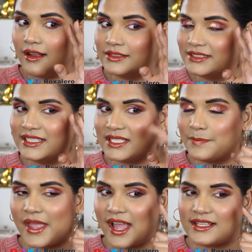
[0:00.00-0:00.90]
this
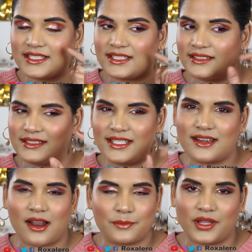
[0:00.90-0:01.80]
matte did
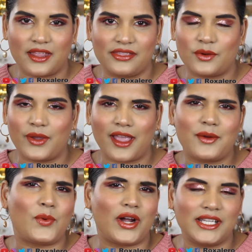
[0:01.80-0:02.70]
not blend the way I
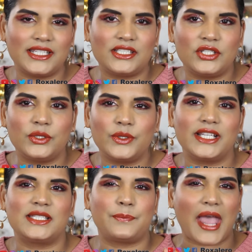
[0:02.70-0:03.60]
wanted it to.
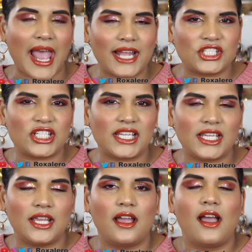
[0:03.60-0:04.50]
It's
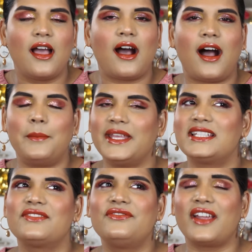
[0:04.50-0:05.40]
patchy.
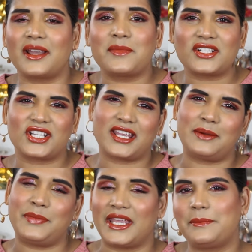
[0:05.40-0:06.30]
It's very much like a
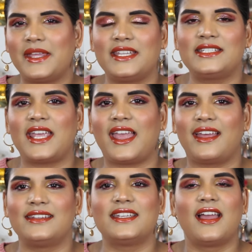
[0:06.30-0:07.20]
pigment,
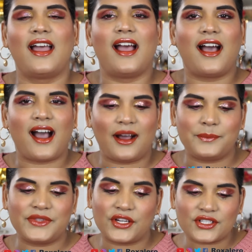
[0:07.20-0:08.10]
and
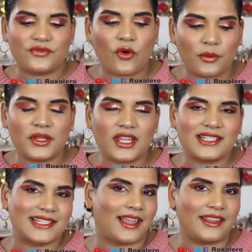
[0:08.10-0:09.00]
there's
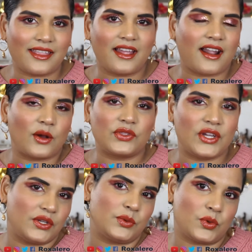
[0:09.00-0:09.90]
formulas like that out
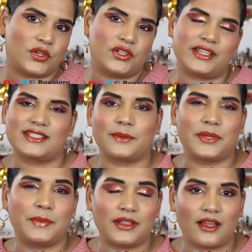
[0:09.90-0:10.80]
there in the world that some
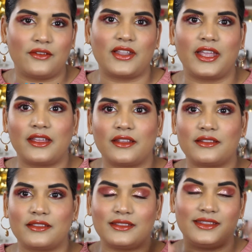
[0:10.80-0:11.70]
people love, like
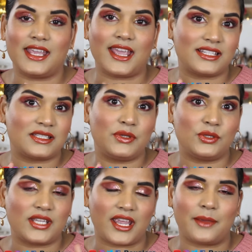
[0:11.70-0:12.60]
the Ace
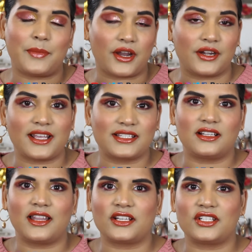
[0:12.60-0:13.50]
Beauté Paradise
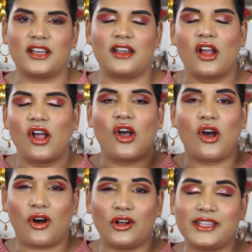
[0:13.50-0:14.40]
collection.
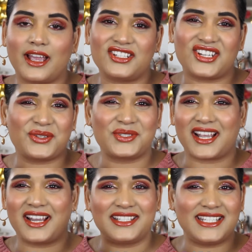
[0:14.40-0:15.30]
All the eyeshadows
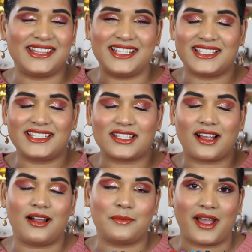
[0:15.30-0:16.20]
kind of did this
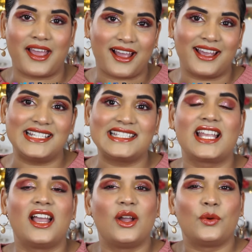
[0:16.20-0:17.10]
on my eyes,
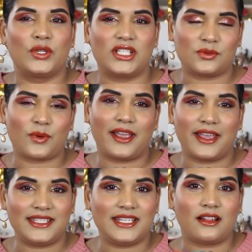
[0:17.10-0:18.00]
which is why
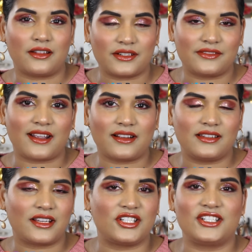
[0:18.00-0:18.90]
I decluttered that
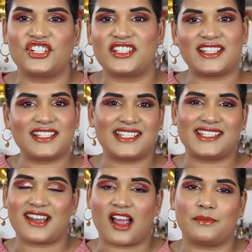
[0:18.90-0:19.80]
collection, just because
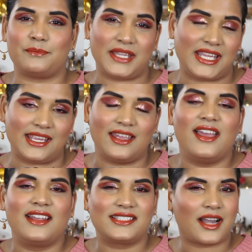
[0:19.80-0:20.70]
it's not me.
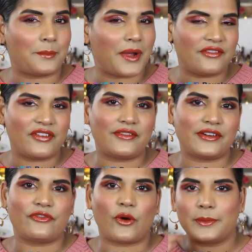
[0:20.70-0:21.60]
It's not my
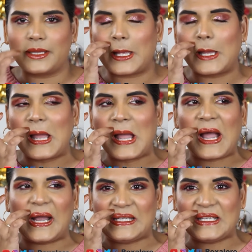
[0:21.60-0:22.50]
favorite formula.
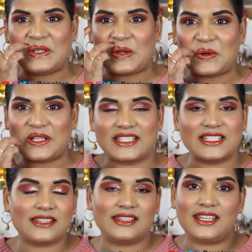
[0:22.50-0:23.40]
I didn't notice
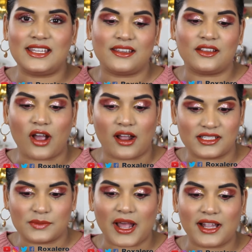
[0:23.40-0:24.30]
the
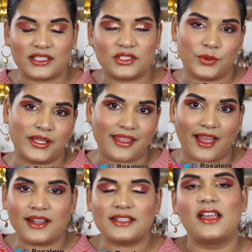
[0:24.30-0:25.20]
Goddess palette doing
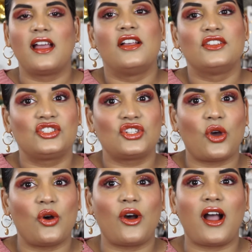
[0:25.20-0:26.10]
that,
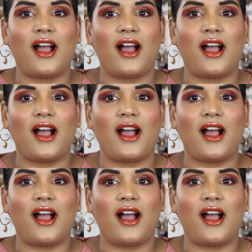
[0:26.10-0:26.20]
so